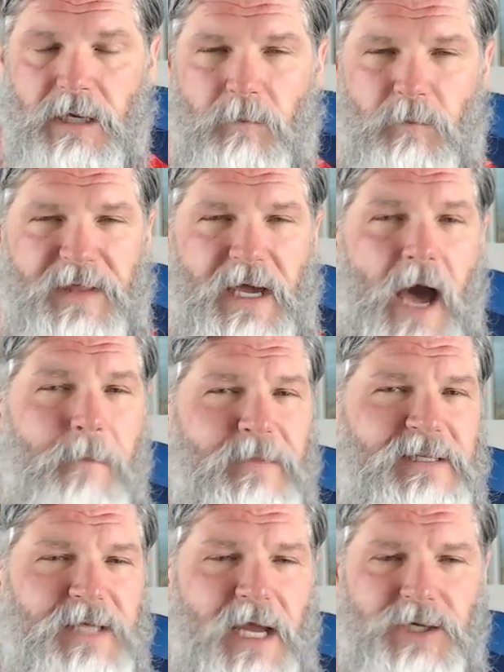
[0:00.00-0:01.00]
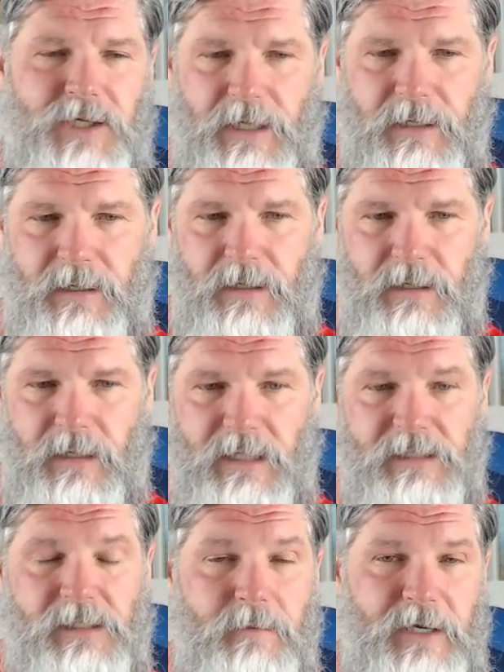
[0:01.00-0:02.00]
But the compensation
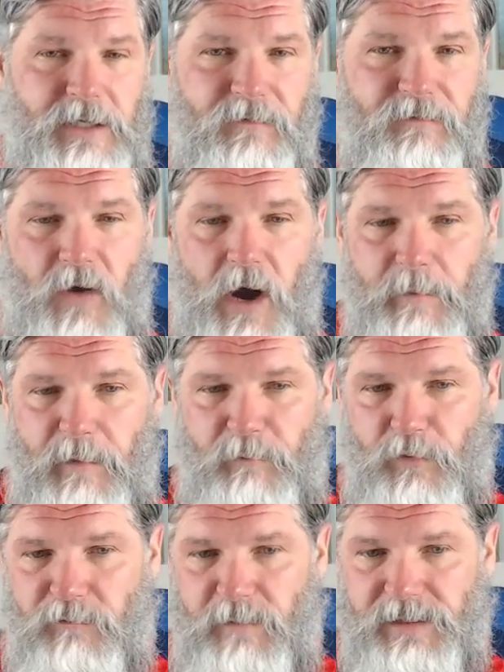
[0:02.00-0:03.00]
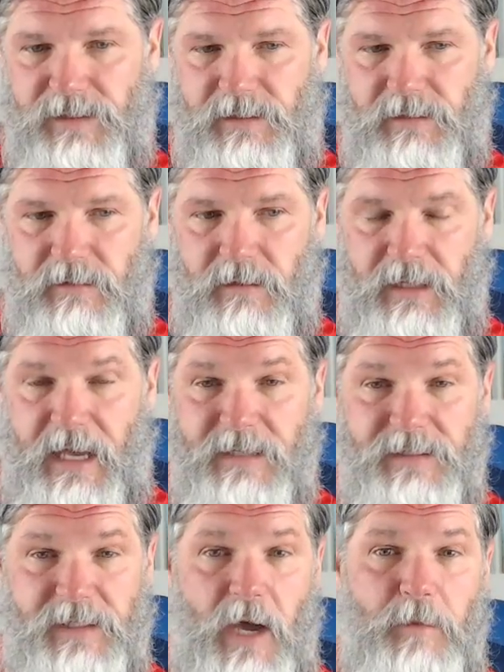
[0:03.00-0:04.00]
is limited to farm improvements,
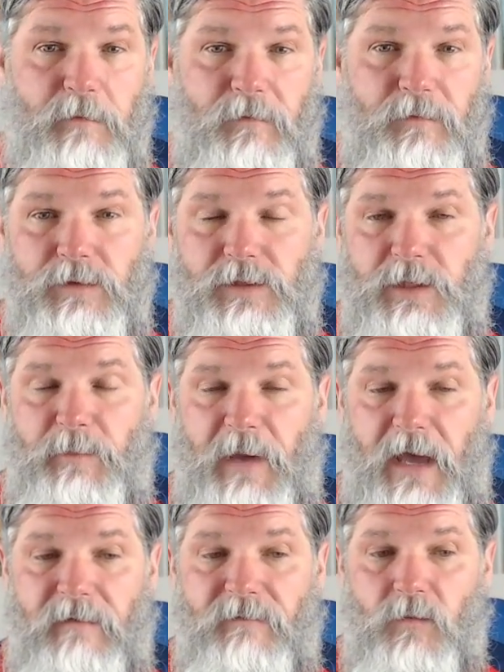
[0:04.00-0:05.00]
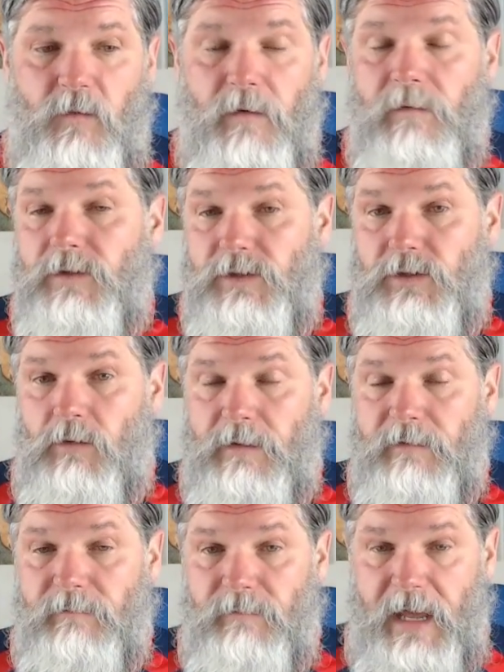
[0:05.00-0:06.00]
as the government refuses to pay for
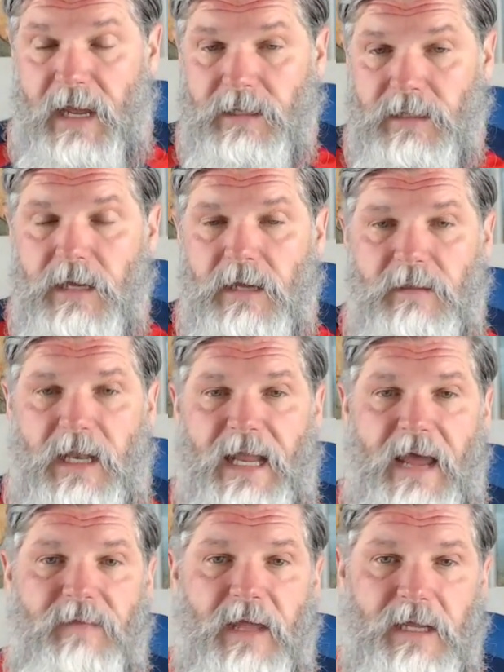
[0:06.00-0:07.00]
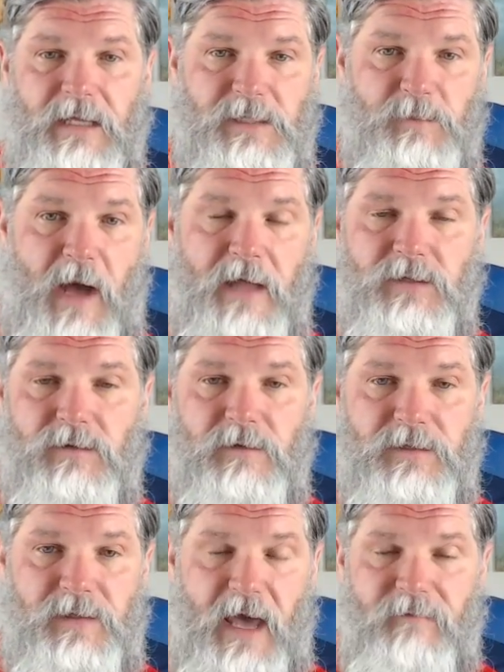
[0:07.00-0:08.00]
stolen land, the land that it
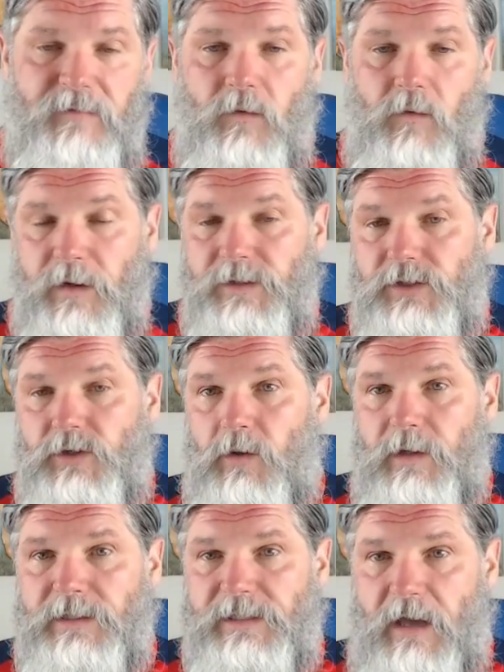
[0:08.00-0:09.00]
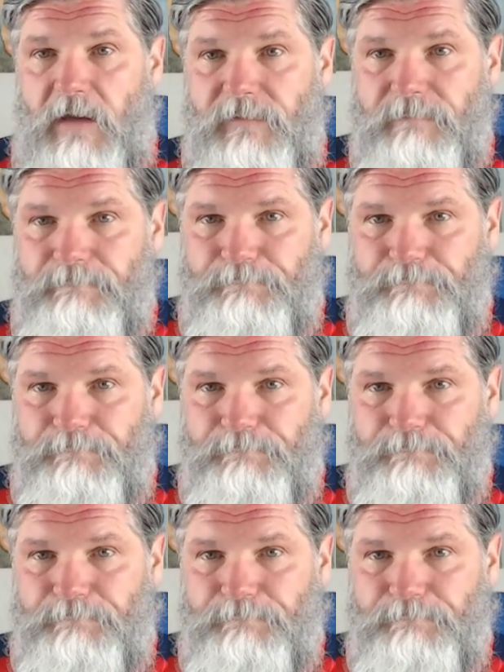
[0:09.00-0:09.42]
sponsored theft or it stole itself.